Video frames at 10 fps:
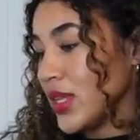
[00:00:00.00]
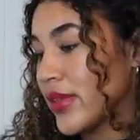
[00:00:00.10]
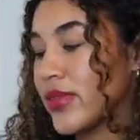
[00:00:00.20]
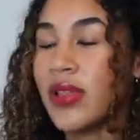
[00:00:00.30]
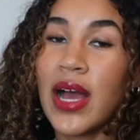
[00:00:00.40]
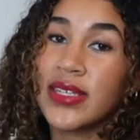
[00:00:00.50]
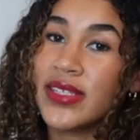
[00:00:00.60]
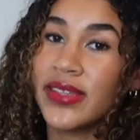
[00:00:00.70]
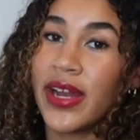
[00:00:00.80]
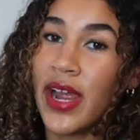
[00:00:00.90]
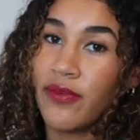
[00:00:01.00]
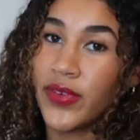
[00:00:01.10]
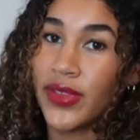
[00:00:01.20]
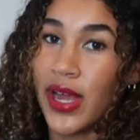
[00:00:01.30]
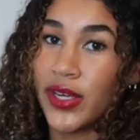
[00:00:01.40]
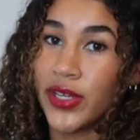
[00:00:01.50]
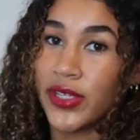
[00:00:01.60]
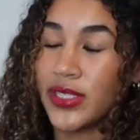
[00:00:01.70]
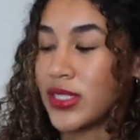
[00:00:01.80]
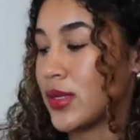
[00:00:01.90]
And then the last thing that I have for that
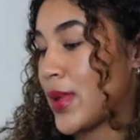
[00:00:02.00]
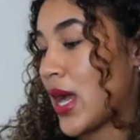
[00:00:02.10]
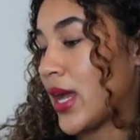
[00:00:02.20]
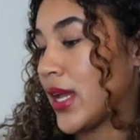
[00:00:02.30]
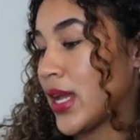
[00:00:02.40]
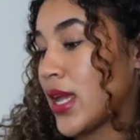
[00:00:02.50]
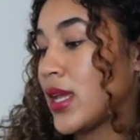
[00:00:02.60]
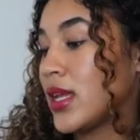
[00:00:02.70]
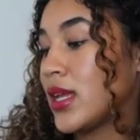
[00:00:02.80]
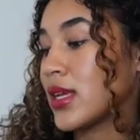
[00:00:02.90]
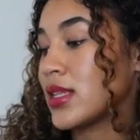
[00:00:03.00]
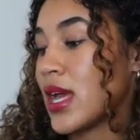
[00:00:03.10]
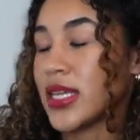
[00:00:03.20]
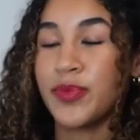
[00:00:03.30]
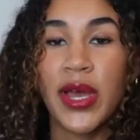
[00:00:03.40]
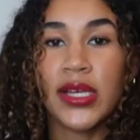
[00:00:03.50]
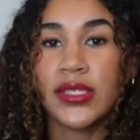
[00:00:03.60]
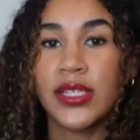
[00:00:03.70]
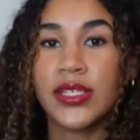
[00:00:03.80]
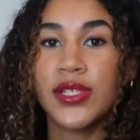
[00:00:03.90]
girl is to buy class
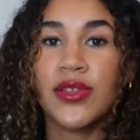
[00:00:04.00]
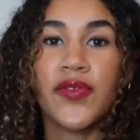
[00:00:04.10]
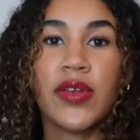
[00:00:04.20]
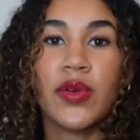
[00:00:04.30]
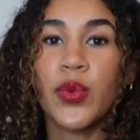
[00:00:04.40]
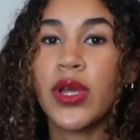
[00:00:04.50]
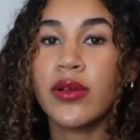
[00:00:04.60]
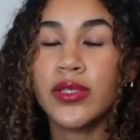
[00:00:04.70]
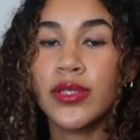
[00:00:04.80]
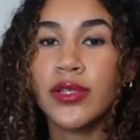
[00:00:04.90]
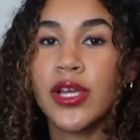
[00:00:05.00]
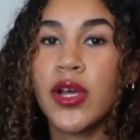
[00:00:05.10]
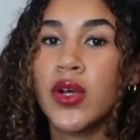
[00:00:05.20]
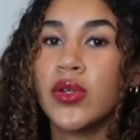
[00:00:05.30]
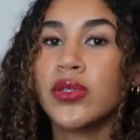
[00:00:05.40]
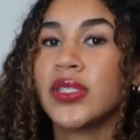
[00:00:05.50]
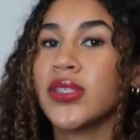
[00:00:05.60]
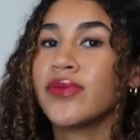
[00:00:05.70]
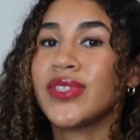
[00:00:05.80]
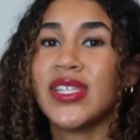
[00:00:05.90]
passes to the favorite workout studios.
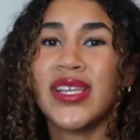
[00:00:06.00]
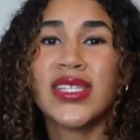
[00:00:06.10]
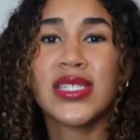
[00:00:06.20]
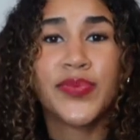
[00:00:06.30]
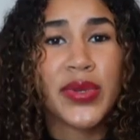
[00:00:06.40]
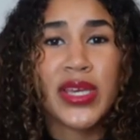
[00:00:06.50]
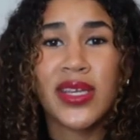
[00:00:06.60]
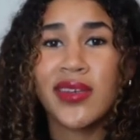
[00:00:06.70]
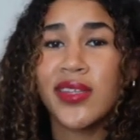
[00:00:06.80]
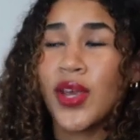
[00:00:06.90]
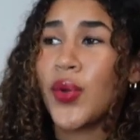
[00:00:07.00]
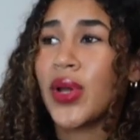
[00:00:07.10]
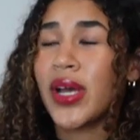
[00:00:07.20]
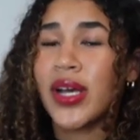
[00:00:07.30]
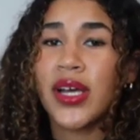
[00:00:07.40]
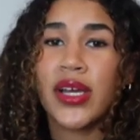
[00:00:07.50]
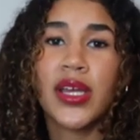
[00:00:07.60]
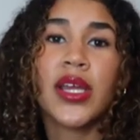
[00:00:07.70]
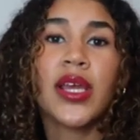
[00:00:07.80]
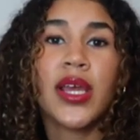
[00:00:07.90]
If she likes spin yoga
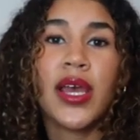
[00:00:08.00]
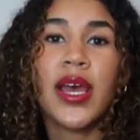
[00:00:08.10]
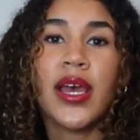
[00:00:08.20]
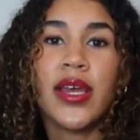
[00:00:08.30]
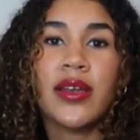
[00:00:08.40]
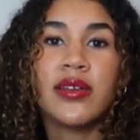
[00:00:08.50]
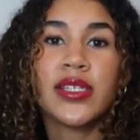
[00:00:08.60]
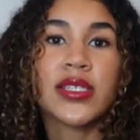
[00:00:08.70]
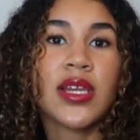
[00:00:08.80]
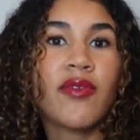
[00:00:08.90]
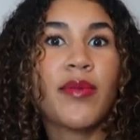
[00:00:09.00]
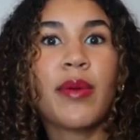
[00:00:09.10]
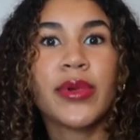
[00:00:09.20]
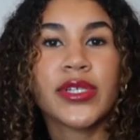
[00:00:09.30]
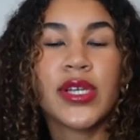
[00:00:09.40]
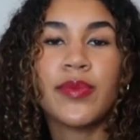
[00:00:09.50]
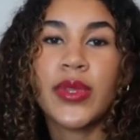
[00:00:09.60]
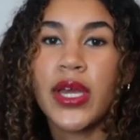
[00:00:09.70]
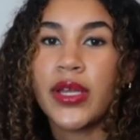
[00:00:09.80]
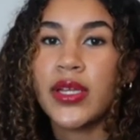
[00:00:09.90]
and doesn't have a membership,
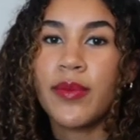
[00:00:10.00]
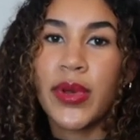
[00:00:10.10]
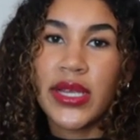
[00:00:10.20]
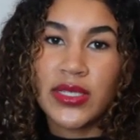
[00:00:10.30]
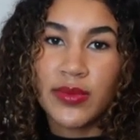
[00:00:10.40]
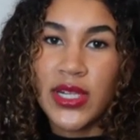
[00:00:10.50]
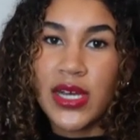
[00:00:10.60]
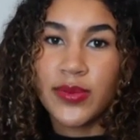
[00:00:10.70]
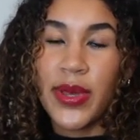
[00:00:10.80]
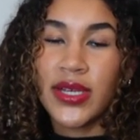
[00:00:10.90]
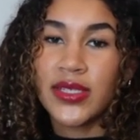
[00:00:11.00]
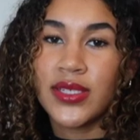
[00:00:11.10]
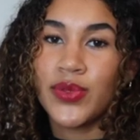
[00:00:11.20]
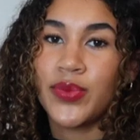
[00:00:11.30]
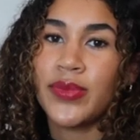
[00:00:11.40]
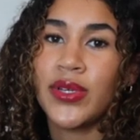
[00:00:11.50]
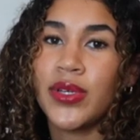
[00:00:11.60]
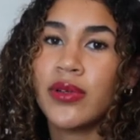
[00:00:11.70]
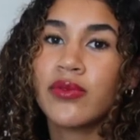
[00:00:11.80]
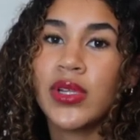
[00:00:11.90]
then buying some class passes would
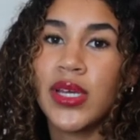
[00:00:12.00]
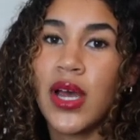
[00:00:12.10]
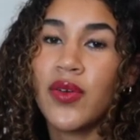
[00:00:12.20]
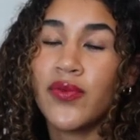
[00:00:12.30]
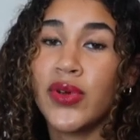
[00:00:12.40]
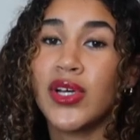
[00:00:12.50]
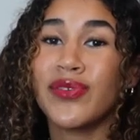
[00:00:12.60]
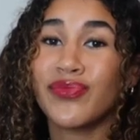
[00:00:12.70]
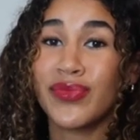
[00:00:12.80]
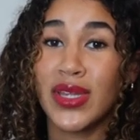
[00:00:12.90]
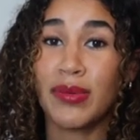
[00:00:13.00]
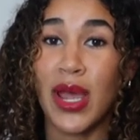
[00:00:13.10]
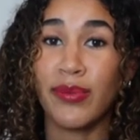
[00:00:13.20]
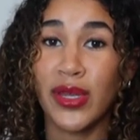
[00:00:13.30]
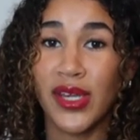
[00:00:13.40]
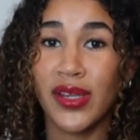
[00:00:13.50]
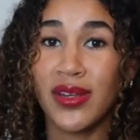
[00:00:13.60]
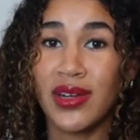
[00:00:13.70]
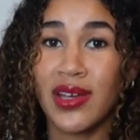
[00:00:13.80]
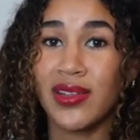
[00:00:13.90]
be really helpful in my
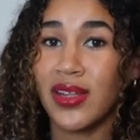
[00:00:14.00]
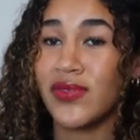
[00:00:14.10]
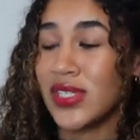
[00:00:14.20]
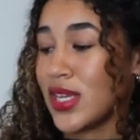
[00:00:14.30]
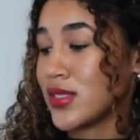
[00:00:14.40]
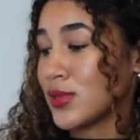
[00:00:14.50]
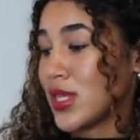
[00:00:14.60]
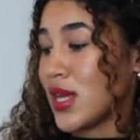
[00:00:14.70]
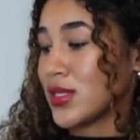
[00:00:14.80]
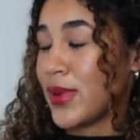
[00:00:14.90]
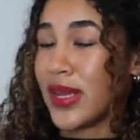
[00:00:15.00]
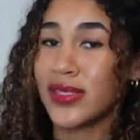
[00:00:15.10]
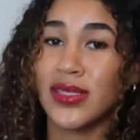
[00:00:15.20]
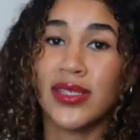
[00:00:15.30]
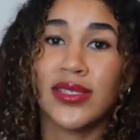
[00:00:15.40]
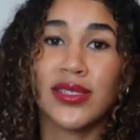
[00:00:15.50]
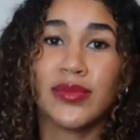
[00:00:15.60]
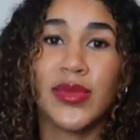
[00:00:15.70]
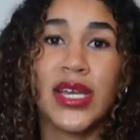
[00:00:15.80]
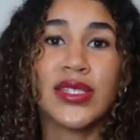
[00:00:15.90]
opinion. I'd love to get some class passes
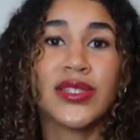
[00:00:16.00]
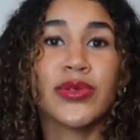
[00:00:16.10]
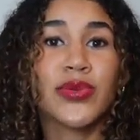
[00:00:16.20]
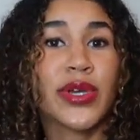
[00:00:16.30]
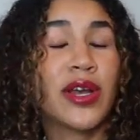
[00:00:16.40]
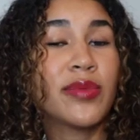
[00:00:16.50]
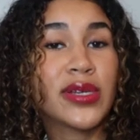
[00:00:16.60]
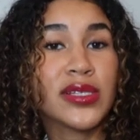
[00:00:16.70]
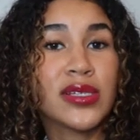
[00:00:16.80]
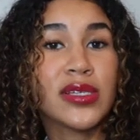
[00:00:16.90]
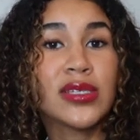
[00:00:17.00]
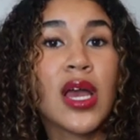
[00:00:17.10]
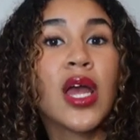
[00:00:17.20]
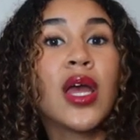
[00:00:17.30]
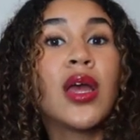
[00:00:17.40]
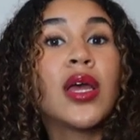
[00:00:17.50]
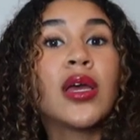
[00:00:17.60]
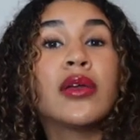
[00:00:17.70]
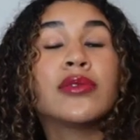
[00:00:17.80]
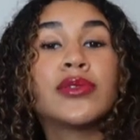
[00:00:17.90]
because those workout places
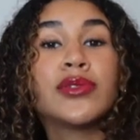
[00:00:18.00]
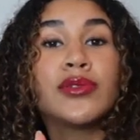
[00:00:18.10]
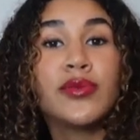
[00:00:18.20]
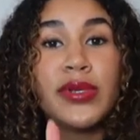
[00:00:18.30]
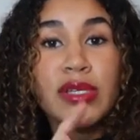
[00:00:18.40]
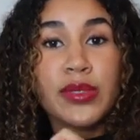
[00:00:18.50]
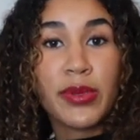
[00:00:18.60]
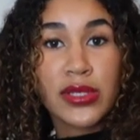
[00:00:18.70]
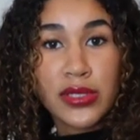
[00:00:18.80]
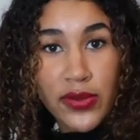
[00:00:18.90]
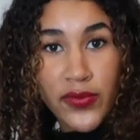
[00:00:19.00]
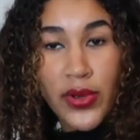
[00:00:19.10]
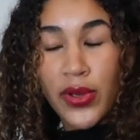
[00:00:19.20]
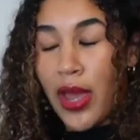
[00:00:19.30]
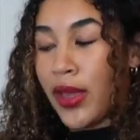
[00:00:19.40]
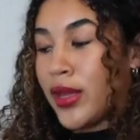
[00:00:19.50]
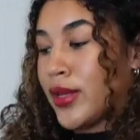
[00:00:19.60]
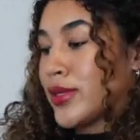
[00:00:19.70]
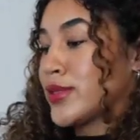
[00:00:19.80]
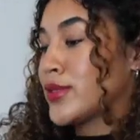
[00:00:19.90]
do be expensive, okay?
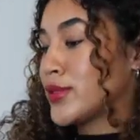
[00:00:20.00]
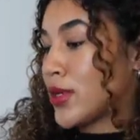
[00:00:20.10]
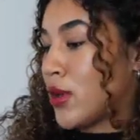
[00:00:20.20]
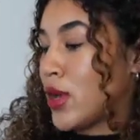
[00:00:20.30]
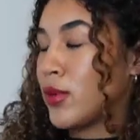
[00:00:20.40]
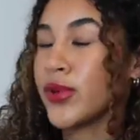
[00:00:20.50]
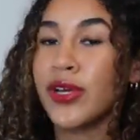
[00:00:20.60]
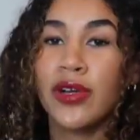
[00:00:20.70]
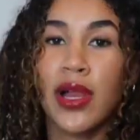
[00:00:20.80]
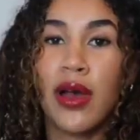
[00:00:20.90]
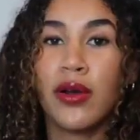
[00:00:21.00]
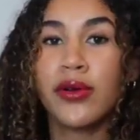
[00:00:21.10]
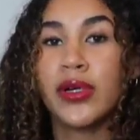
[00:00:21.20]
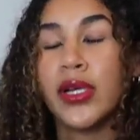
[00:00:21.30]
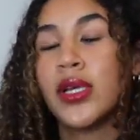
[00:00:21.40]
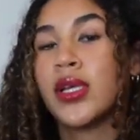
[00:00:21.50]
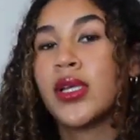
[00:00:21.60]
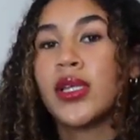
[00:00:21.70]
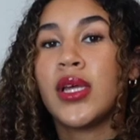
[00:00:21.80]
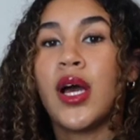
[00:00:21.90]
So help your girl out,
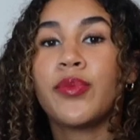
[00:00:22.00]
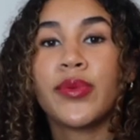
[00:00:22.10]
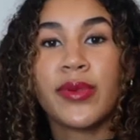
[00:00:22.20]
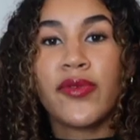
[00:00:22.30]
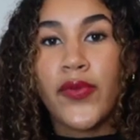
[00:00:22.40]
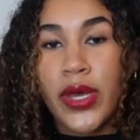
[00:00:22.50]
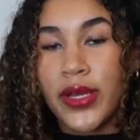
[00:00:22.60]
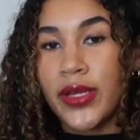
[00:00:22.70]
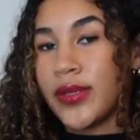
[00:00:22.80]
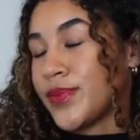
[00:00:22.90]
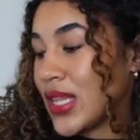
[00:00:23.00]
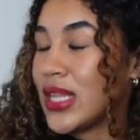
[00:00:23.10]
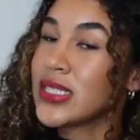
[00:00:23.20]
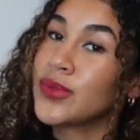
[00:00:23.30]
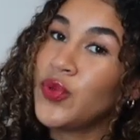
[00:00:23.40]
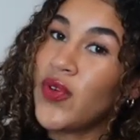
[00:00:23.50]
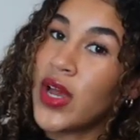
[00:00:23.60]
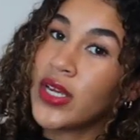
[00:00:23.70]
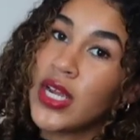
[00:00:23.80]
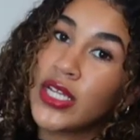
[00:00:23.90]
help her be fit. Let's move
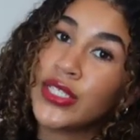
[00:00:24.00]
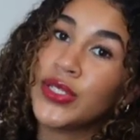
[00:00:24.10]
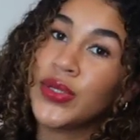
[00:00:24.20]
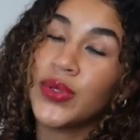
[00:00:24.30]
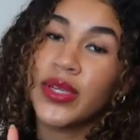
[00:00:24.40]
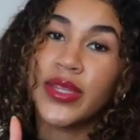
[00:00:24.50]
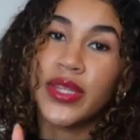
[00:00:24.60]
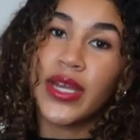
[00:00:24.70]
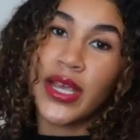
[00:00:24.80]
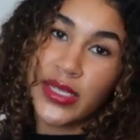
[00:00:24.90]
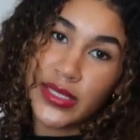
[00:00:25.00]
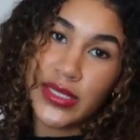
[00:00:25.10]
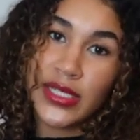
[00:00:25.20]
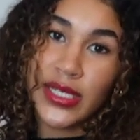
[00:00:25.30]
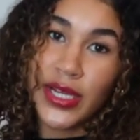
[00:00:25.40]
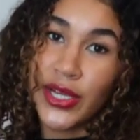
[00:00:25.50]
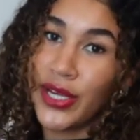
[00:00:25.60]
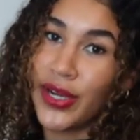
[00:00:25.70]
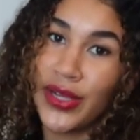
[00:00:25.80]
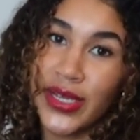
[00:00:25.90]
on to the next
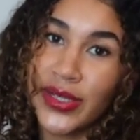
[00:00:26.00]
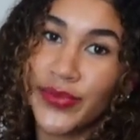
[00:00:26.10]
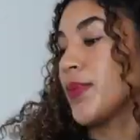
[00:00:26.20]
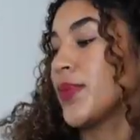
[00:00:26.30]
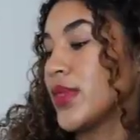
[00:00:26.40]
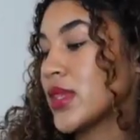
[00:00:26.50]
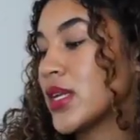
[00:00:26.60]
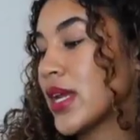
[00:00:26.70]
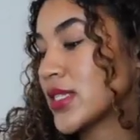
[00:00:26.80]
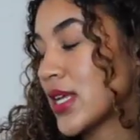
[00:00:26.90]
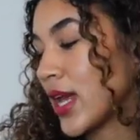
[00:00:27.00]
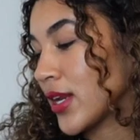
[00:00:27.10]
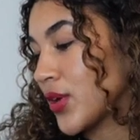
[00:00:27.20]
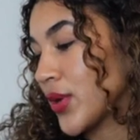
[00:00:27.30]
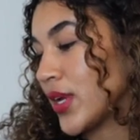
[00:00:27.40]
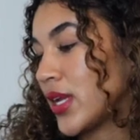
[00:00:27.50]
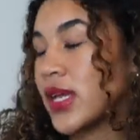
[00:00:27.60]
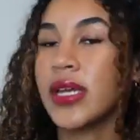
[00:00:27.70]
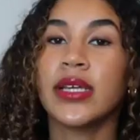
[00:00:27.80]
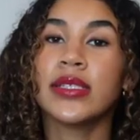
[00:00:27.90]
girly. The next category
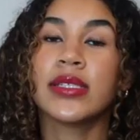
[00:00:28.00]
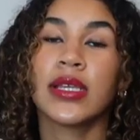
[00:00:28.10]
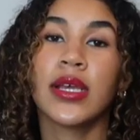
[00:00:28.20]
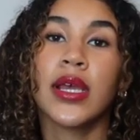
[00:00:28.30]
is